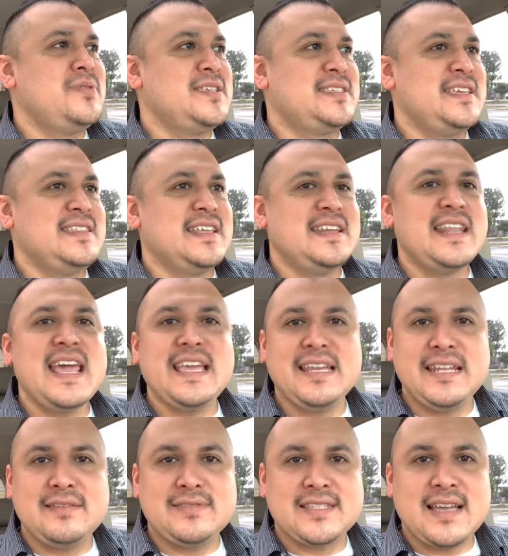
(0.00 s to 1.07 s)
We see the
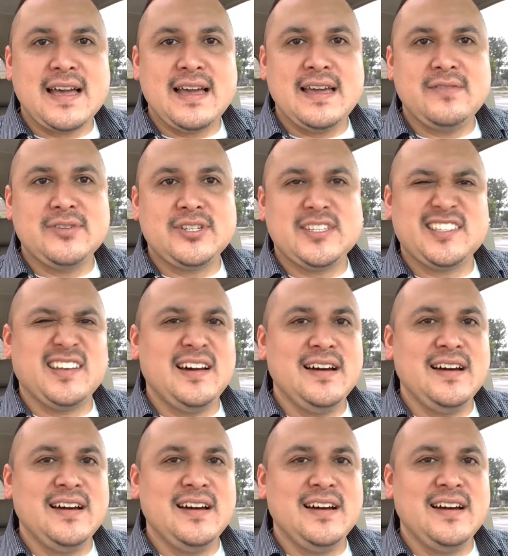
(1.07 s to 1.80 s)
negative side, which is the